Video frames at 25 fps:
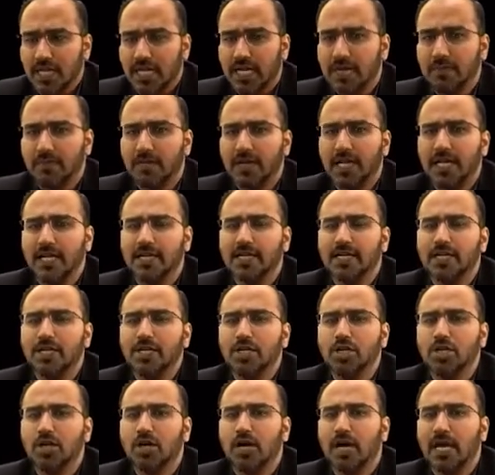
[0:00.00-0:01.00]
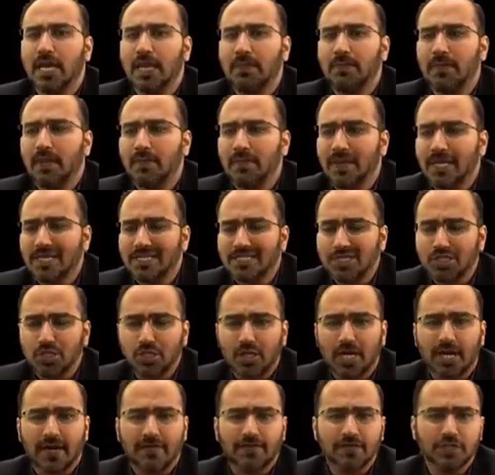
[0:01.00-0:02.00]
completed your MBBS,
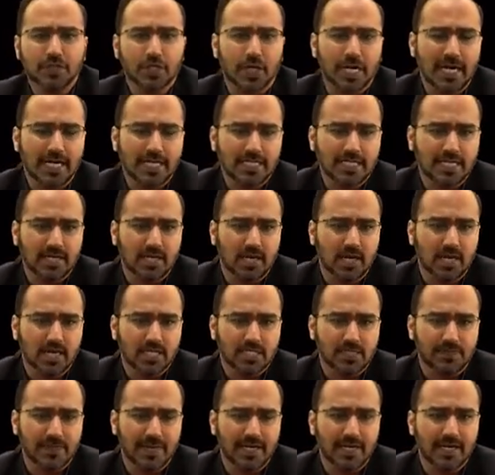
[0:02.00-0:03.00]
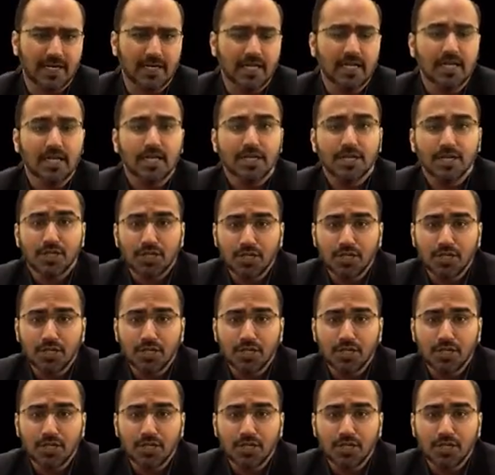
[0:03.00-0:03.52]
you have joined the hospital,